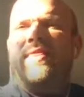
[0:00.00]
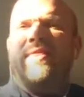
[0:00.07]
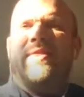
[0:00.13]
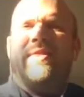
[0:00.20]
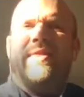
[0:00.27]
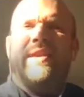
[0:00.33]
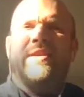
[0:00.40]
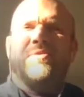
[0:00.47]

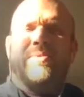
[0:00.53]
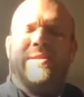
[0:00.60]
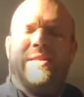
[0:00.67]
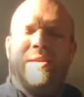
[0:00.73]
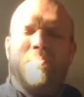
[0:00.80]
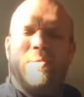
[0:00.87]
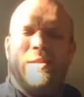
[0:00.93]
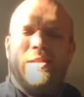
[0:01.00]
these would
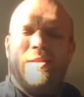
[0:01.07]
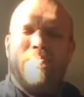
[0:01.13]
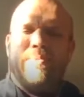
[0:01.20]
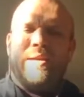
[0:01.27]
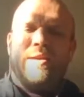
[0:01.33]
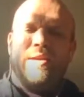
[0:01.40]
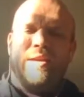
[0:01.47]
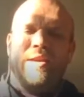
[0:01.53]
typically
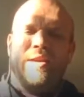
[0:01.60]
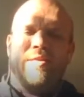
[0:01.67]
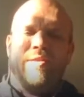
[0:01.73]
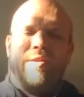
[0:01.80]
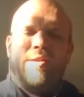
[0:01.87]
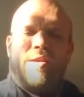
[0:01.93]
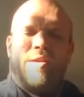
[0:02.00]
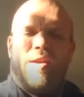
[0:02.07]
be
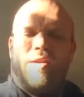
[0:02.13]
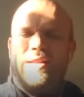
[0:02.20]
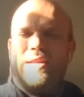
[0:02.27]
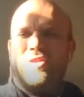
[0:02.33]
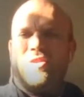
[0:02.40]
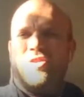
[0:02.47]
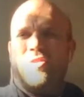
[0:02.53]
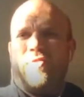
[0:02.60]
either
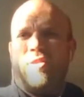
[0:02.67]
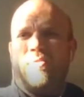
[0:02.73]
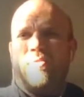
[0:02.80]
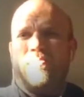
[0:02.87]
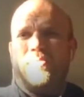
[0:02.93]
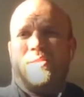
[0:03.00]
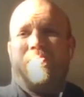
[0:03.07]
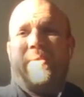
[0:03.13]
architecture
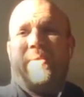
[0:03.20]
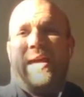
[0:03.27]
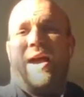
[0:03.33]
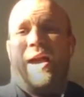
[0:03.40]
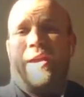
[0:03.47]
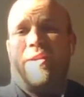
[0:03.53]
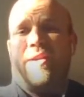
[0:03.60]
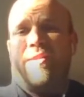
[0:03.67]
firms that
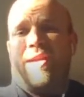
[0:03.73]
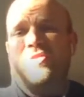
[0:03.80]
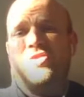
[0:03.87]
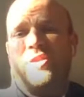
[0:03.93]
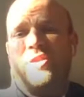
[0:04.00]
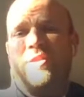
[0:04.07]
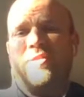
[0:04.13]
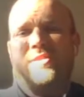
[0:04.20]
hire
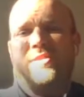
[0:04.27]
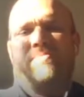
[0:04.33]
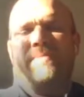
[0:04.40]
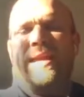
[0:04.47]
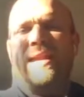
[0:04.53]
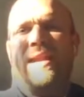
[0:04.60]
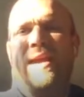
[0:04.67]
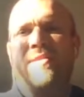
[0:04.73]
engineers
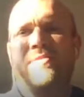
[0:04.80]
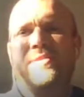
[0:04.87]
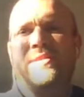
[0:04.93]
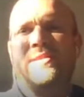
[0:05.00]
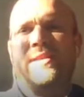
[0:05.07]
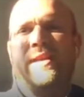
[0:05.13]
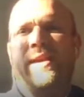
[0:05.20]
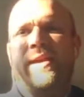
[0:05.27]
in-house
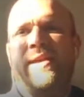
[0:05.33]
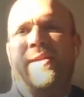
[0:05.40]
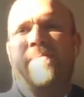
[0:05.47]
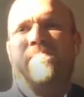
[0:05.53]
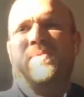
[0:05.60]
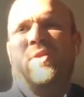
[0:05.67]
um,